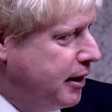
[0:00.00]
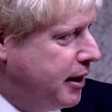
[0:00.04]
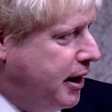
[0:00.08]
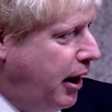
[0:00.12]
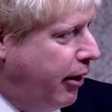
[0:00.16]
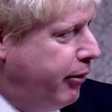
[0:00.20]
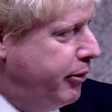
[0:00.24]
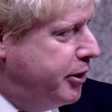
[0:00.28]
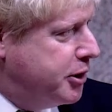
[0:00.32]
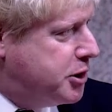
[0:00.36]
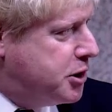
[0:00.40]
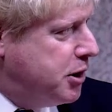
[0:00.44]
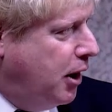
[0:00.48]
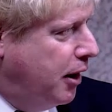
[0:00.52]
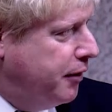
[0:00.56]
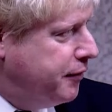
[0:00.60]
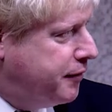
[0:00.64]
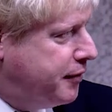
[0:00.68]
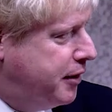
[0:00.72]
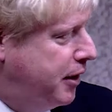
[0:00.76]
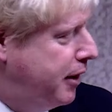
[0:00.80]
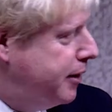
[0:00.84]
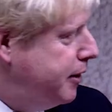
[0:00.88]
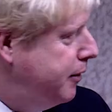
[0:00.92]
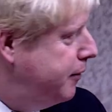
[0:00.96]
current
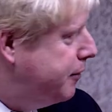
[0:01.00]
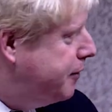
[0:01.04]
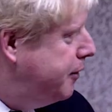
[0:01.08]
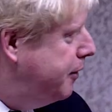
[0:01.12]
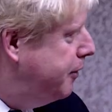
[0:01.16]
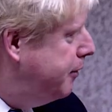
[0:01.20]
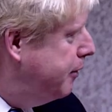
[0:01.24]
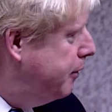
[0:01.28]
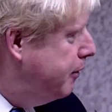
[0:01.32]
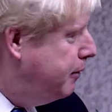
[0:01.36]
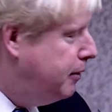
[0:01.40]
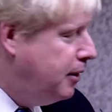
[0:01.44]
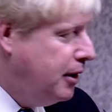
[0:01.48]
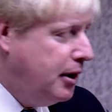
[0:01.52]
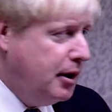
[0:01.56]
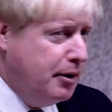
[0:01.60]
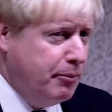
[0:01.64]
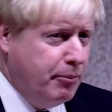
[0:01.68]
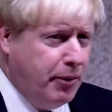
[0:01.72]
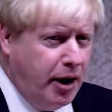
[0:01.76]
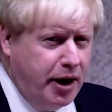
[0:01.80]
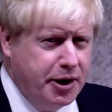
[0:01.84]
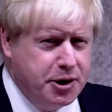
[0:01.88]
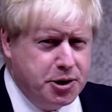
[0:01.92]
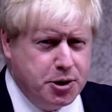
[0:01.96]
Chancellor used to do
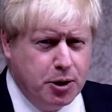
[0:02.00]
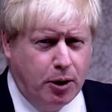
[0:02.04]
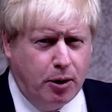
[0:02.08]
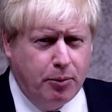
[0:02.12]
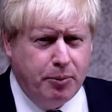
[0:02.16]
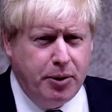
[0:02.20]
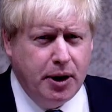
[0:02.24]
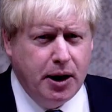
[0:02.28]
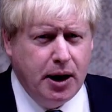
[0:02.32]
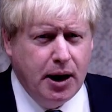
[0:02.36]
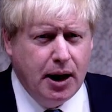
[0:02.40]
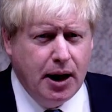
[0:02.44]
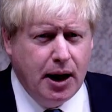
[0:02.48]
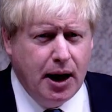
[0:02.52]
my job,